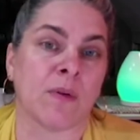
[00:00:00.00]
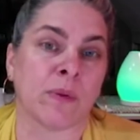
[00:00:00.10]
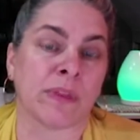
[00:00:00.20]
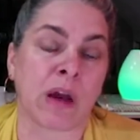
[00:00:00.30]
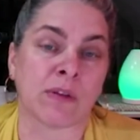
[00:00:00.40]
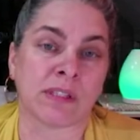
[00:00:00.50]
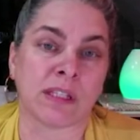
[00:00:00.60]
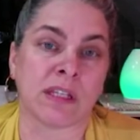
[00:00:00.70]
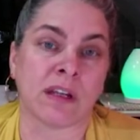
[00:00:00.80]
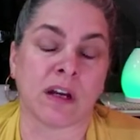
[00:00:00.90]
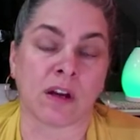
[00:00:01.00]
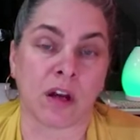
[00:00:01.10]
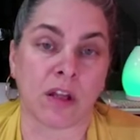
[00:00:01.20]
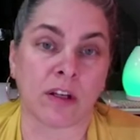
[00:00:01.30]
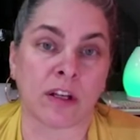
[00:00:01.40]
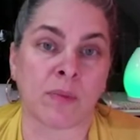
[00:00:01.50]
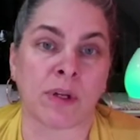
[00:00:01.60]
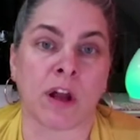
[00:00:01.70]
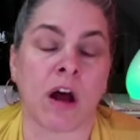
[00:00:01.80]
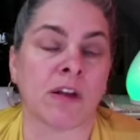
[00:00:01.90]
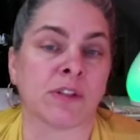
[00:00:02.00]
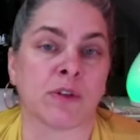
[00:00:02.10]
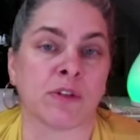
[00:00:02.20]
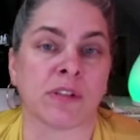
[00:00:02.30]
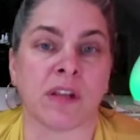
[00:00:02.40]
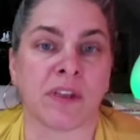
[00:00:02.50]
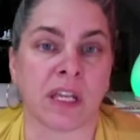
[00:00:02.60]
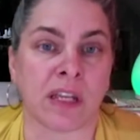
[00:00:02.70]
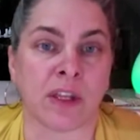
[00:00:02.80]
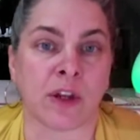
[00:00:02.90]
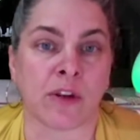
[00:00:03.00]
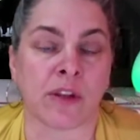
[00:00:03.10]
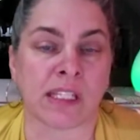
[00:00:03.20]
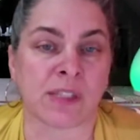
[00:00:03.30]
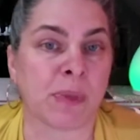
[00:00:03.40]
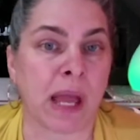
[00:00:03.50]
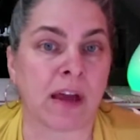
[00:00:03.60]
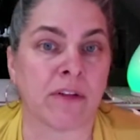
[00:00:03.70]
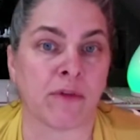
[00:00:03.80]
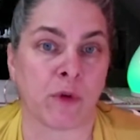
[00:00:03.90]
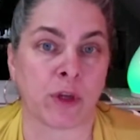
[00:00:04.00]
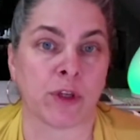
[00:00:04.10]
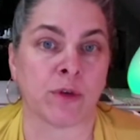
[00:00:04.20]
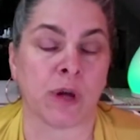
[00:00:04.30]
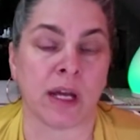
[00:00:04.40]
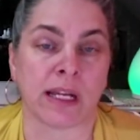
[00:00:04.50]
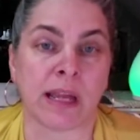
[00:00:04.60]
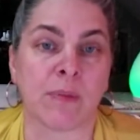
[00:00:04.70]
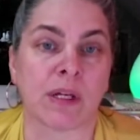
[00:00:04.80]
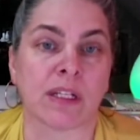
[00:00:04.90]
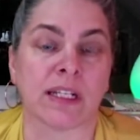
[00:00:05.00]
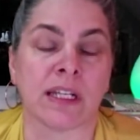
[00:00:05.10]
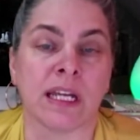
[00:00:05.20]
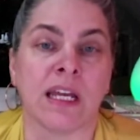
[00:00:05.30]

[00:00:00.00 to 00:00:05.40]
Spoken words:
without seeing a color, but also there's nothing in there that's bad for you chemically.